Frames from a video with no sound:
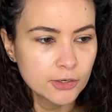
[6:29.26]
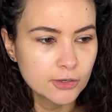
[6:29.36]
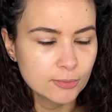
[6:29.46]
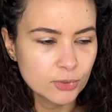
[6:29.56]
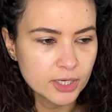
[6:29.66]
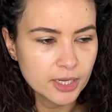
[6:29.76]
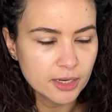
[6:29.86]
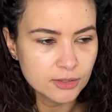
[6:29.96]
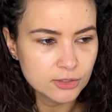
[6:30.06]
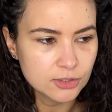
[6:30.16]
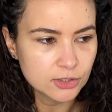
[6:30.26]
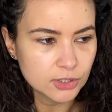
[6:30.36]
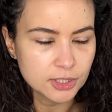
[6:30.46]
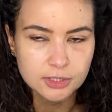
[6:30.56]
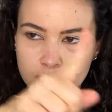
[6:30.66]
bringing the
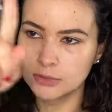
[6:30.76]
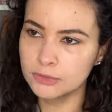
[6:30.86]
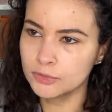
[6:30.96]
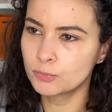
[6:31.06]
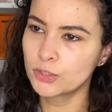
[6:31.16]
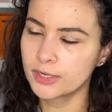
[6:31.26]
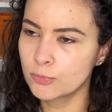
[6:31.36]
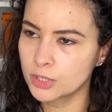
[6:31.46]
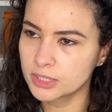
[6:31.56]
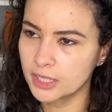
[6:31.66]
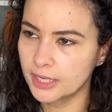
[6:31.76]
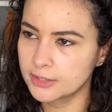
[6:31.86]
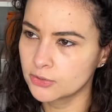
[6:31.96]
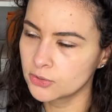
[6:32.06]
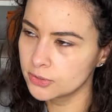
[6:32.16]
dessert. You're bringing more
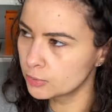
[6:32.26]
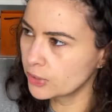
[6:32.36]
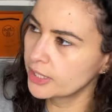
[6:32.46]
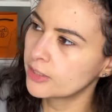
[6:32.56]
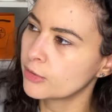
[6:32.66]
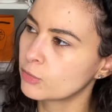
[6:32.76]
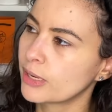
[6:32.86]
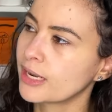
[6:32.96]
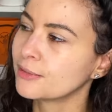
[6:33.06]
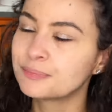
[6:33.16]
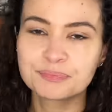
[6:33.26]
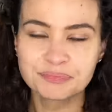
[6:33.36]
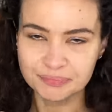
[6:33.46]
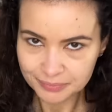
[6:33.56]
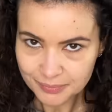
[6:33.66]
sides. You're bringing another main.
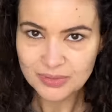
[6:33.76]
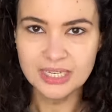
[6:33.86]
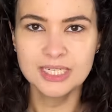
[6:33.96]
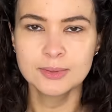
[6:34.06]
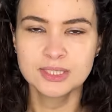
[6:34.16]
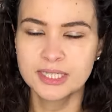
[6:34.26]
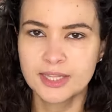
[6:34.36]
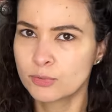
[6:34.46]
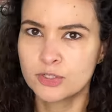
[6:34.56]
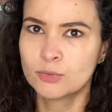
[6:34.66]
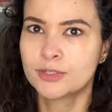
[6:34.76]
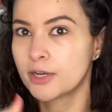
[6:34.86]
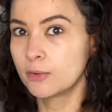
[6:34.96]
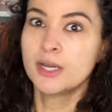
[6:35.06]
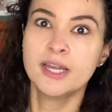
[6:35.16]
And it was like, 3, 2, 1,
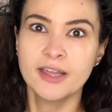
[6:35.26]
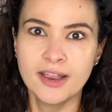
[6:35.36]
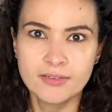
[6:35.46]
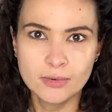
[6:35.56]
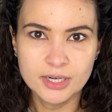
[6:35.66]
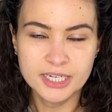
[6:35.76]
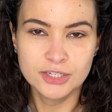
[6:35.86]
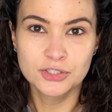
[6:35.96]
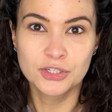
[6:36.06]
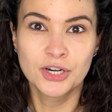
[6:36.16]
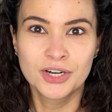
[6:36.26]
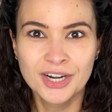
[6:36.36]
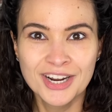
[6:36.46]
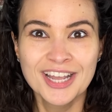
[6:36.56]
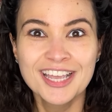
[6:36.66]
go. Everyone, here's
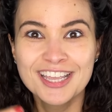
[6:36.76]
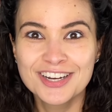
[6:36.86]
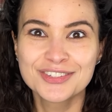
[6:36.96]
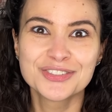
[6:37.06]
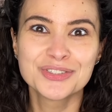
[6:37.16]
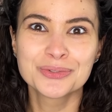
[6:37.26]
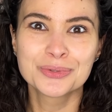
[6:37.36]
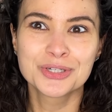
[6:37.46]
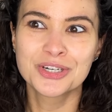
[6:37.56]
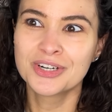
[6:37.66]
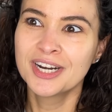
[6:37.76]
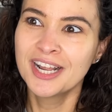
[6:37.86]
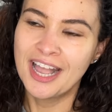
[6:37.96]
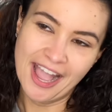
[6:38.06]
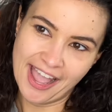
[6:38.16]
your order.
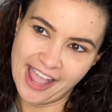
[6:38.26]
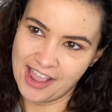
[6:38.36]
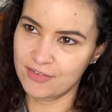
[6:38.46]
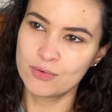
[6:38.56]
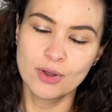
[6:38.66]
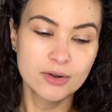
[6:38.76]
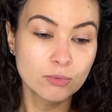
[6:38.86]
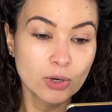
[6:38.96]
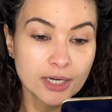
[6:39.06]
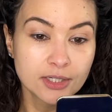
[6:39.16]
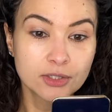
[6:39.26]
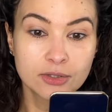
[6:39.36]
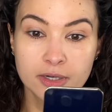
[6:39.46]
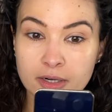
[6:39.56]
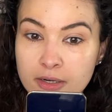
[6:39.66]
Everyone run to
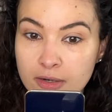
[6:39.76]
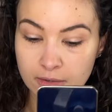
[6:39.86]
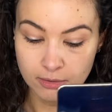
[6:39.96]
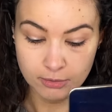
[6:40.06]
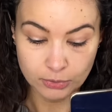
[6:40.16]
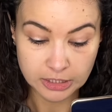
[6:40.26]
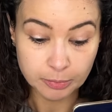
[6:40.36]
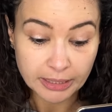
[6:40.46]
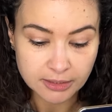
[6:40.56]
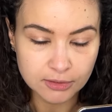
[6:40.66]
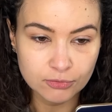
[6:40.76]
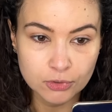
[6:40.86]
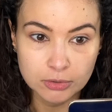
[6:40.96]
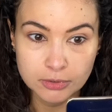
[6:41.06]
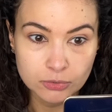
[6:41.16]
their respective
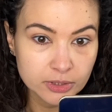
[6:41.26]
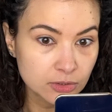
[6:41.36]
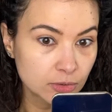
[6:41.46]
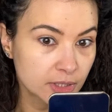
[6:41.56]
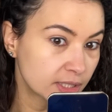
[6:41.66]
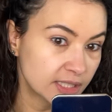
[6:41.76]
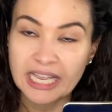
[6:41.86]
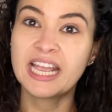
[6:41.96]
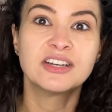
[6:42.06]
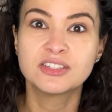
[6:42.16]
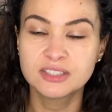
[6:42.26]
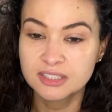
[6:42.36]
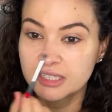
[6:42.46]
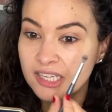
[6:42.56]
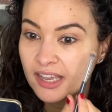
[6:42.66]
grocery stores and
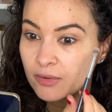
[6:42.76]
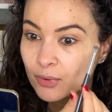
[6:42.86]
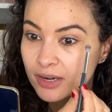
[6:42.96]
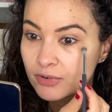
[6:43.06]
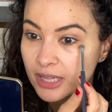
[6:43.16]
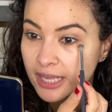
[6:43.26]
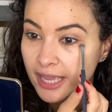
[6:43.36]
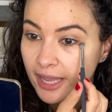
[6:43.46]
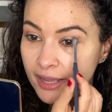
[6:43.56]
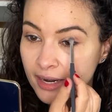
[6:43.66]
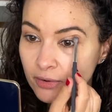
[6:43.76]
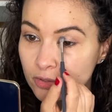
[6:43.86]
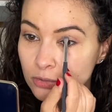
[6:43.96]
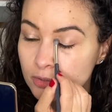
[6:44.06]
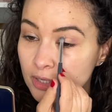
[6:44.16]
just get whatever they can.
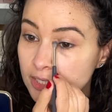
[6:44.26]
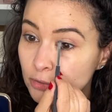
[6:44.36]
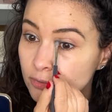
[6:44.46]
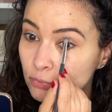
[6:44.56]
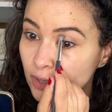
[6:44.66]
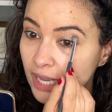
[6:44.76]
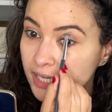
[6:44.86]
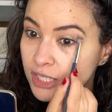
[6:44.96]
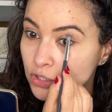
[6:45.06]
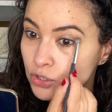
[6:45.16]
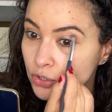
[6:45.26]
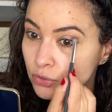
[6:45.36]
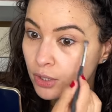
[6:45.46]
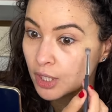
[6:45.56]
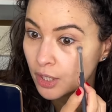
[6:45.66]
I sort of ran
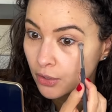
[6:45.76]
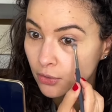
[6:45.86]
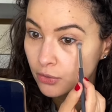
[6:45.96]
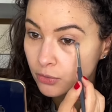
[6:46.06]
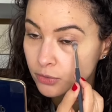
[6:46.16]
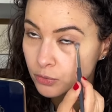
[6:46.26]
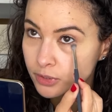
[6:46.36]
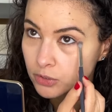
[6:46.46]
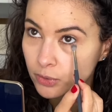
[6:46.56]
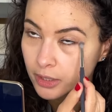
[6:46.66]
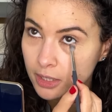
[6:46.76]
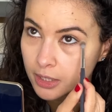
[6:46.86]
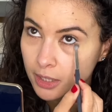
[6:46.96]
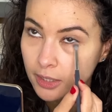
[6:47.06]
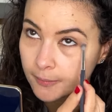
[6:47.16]
into the grocery store
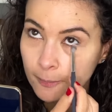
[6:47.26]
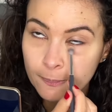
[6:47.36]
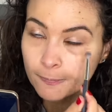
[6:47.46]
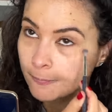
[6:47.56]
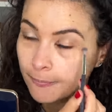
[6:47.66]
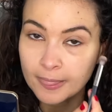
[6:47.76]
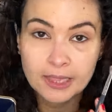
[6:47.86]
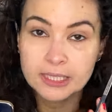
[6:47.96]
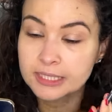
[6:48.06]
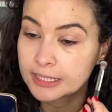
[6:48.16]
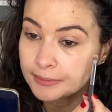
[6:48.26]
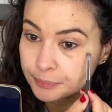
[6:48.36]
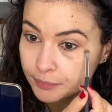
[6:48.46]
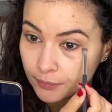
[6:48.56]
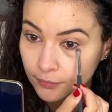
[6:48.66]
thinking, listen,